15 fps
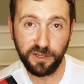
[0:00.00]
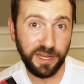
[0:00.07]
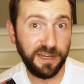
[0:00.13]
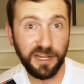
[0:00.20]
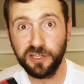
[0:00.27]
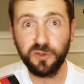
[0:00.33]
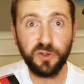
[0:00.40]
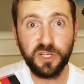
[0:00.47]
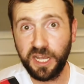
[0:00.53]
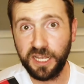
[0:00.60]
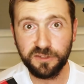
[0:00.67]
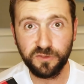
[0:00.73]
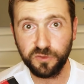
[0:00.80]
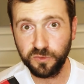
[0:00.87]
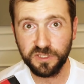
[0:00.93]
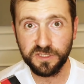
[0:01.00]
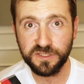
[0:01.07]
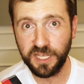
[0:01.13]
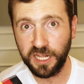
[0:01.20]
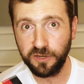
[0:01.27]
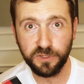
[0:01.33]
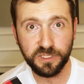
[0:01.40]
another cut to the
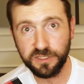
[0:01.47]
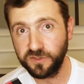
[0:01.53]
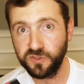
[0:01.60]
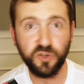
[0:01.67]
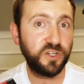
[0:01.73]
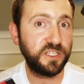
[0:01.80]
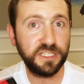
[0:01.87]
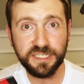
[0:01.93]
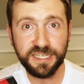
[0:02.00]
salary that's already